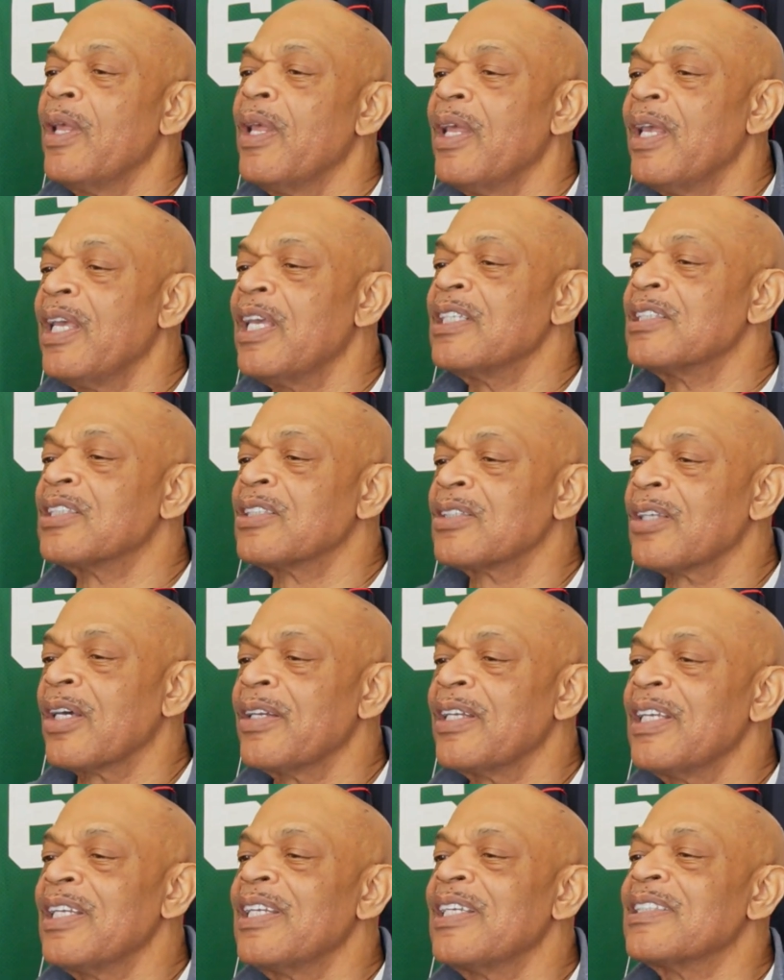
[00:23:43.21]
He
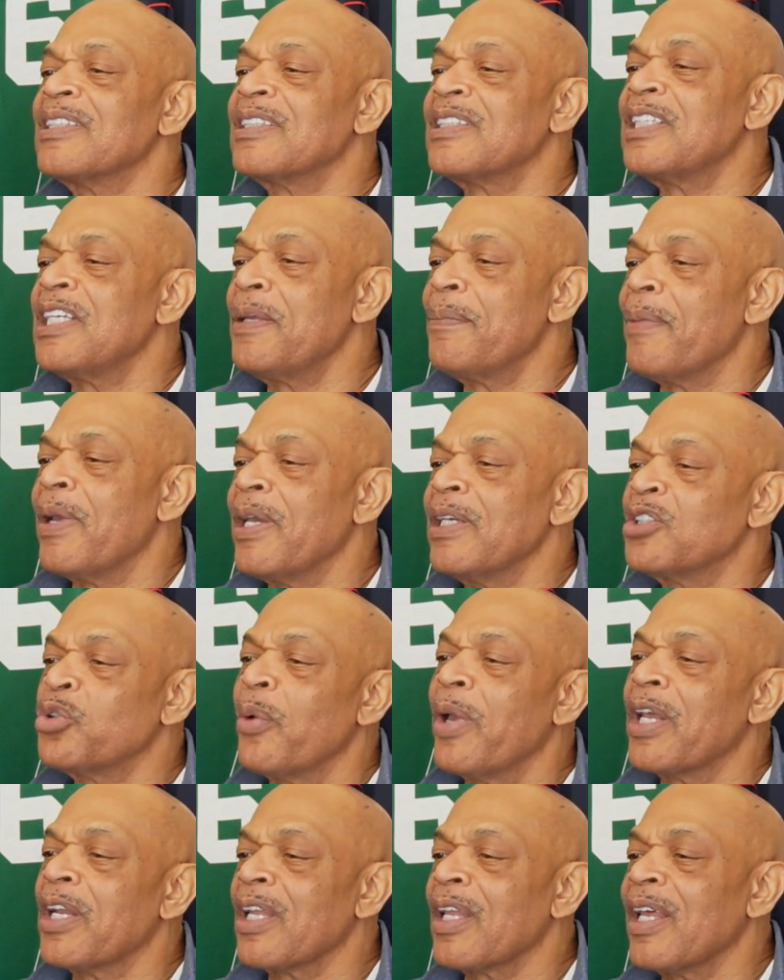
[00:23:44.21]
studied his teammates to
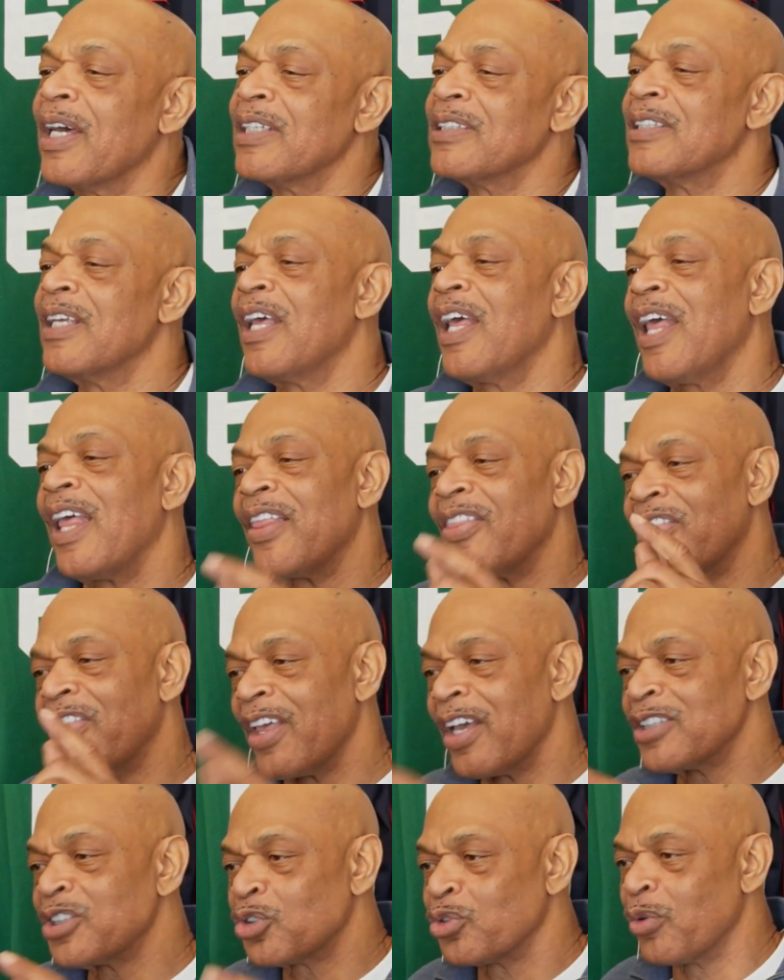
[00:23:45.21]
analyze their
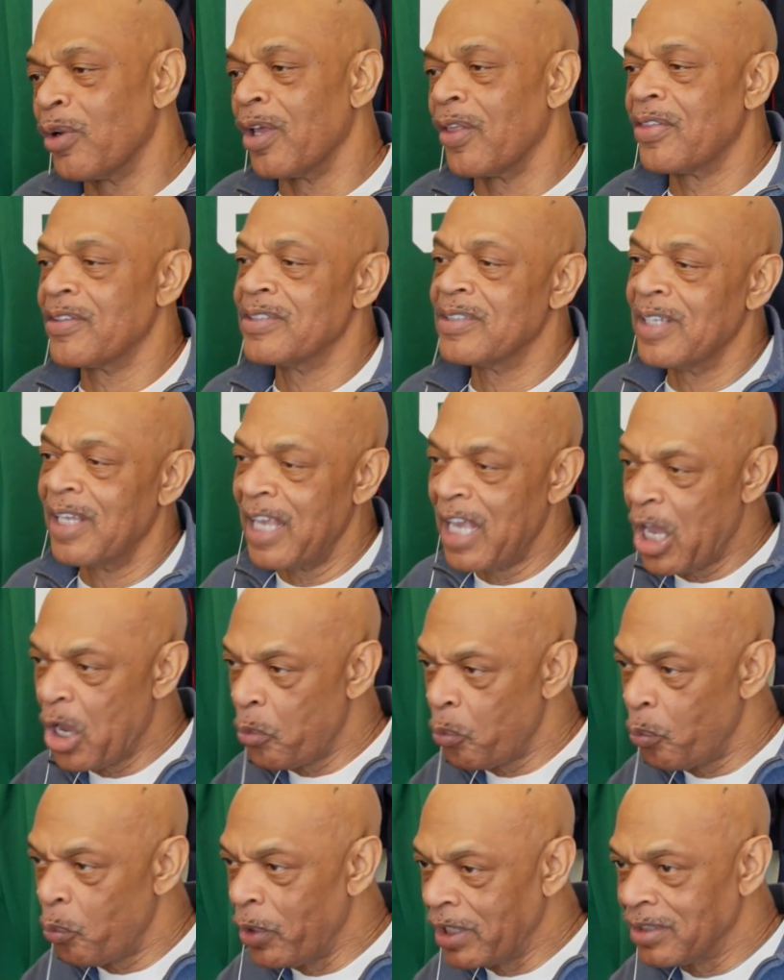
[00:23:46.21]
strengths and
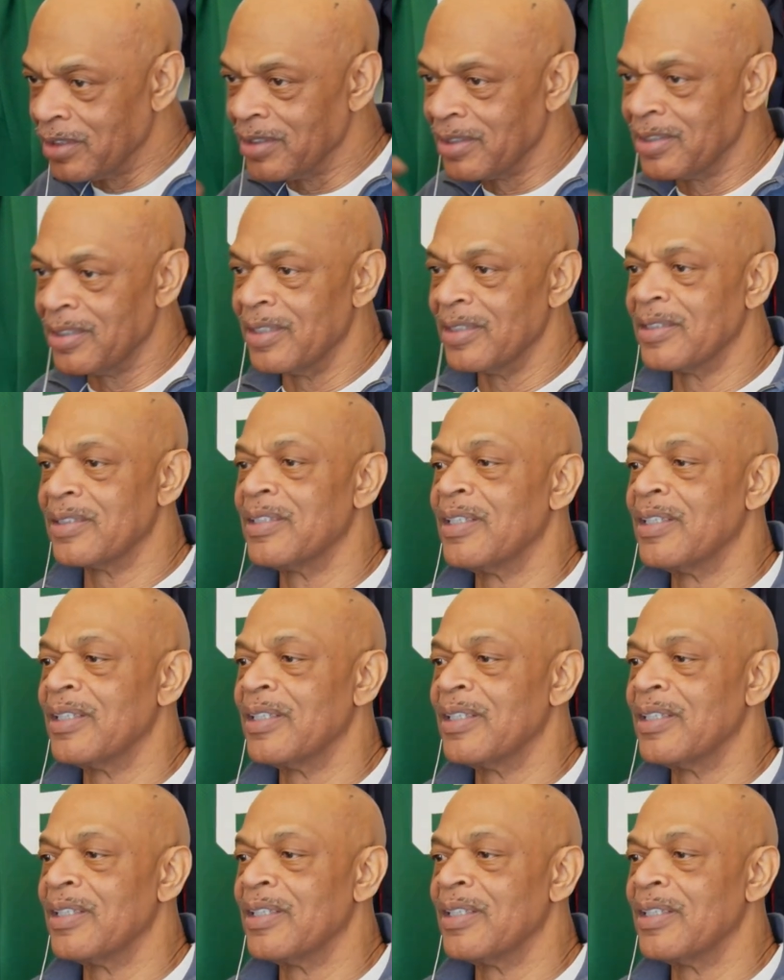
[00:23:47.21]
weaknesses,